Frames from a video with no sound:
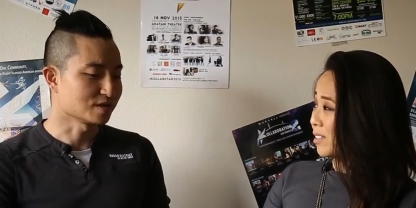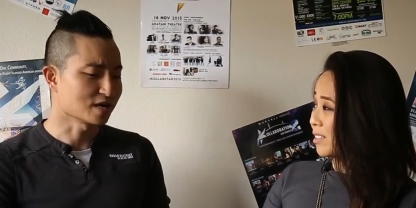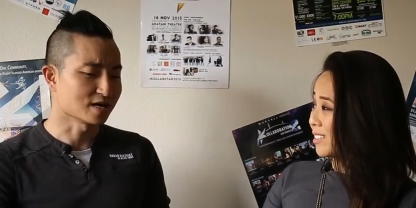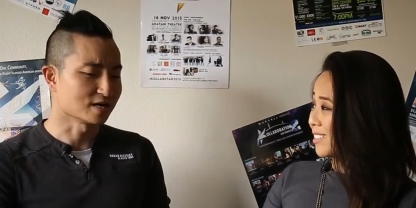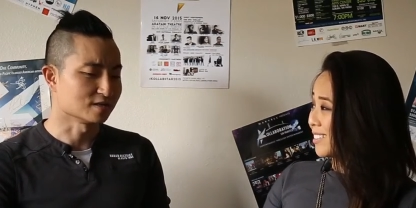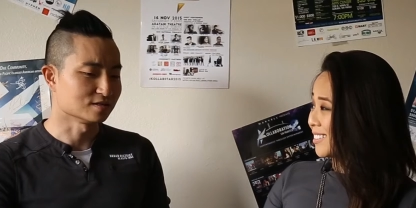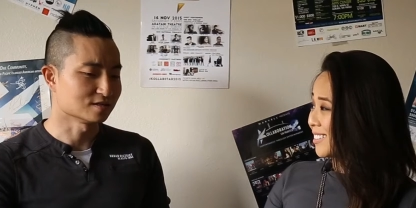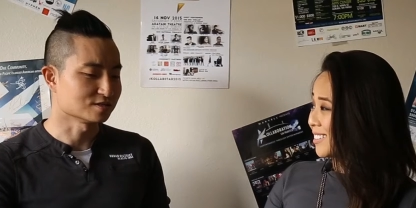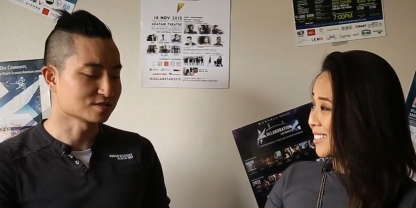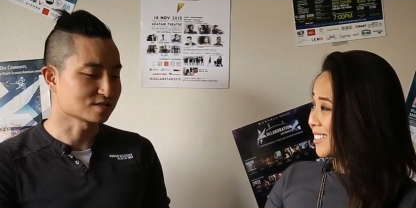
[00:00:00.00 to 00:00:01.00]
Speaker 1: Um, yeah,
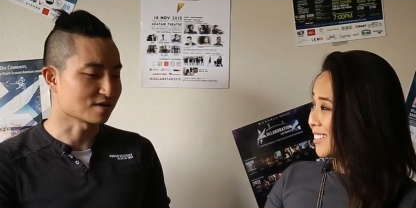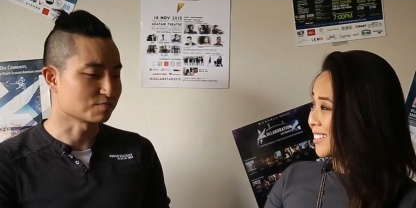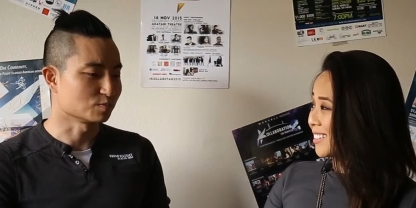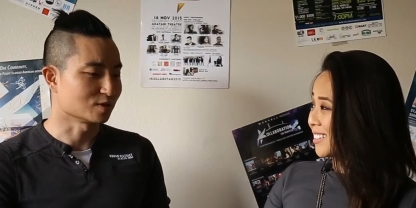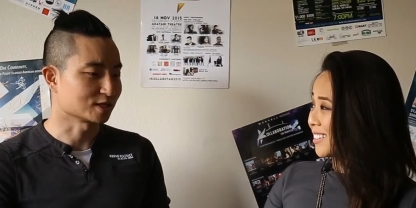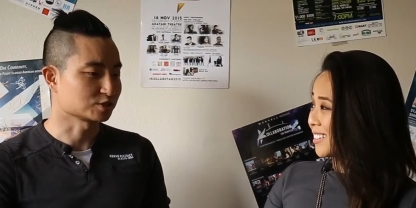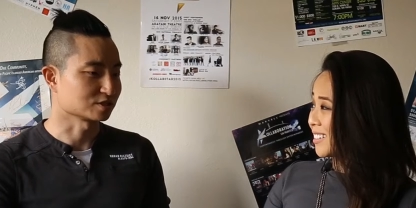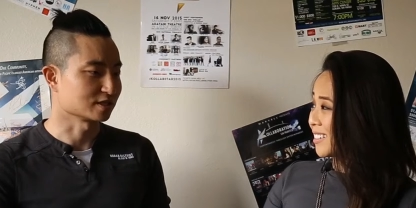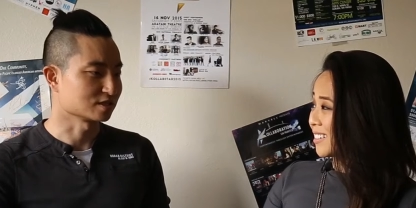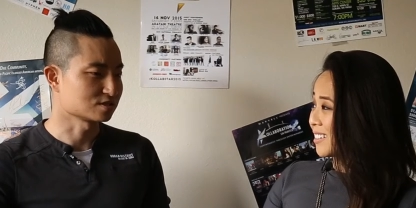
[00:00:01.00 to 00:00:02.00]
and and just to have people
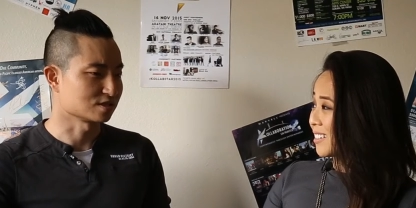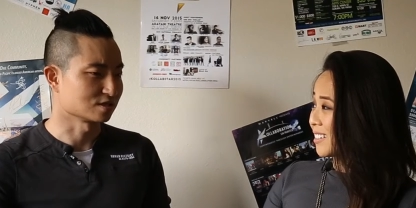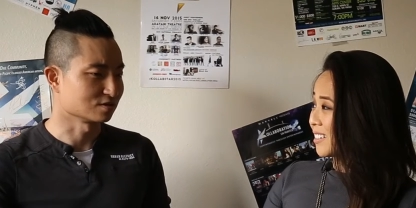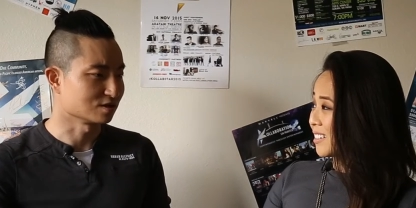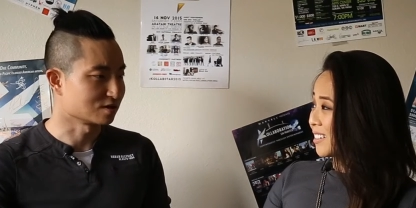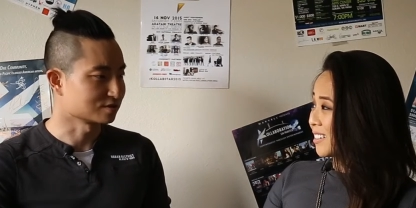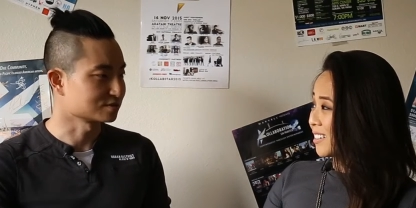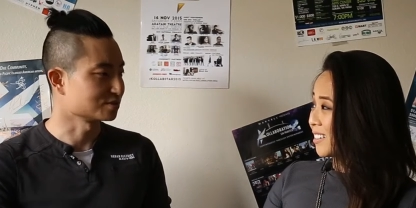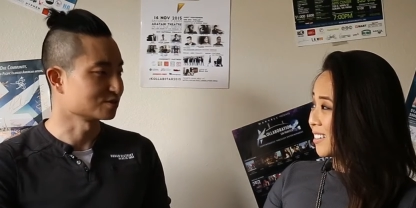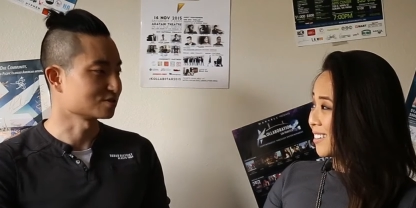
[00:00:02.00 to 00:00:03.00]
actually like singing along
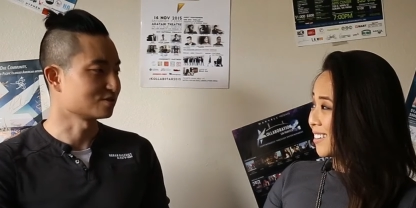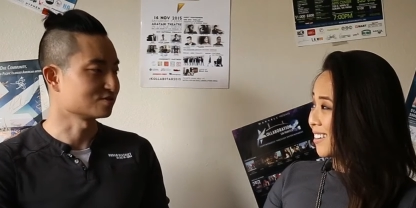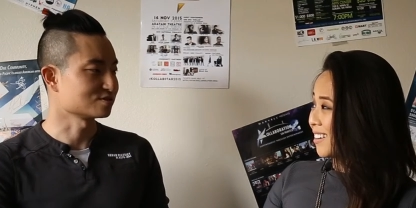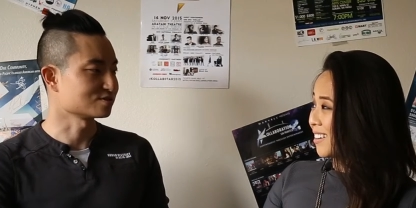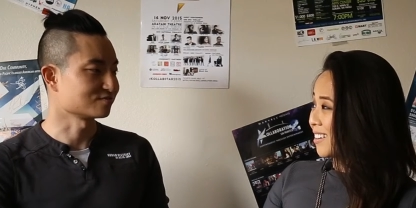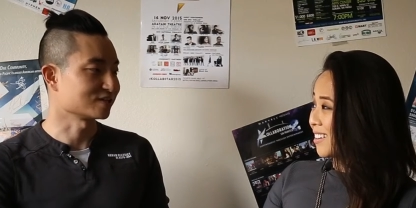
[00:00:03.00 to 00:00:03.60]
to your songs and stuff,